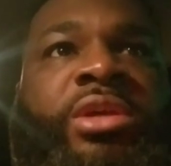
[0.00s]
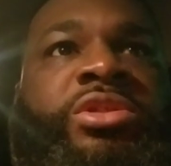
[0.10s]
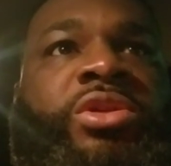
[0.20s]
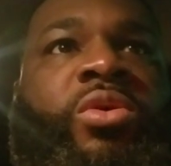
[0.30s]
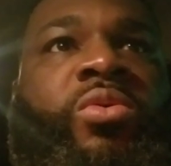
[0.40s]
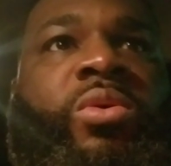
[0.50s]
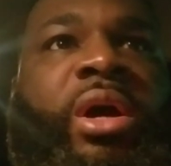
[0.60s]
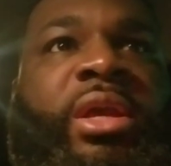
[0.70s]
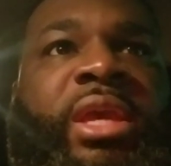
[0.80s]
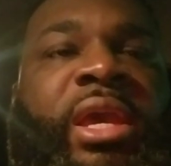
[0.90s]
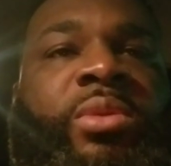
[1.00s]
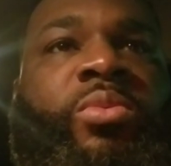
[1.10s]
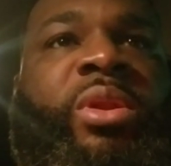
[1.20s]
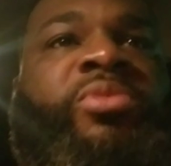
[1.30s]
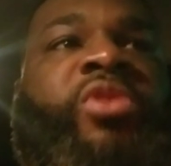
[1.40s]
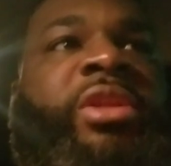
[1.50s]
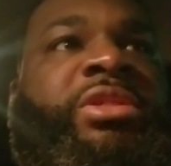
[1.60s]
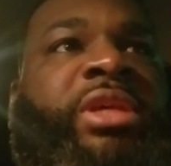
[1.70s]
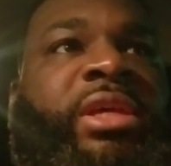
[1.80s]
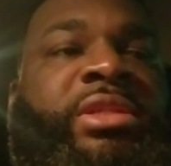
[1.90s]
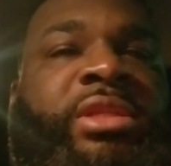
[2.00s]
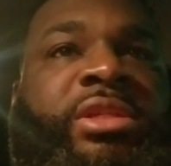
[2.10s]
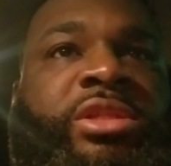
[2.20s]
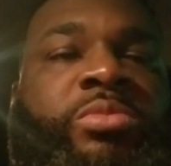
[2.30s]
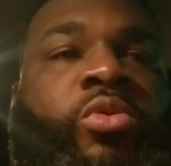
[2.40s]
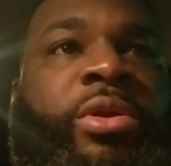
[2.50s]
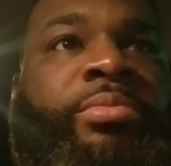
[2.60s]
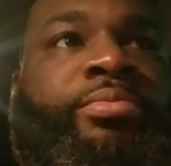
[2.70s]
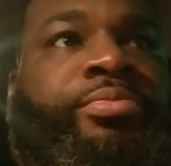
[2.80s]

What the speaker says: So again, what I'm trying to say is this morning: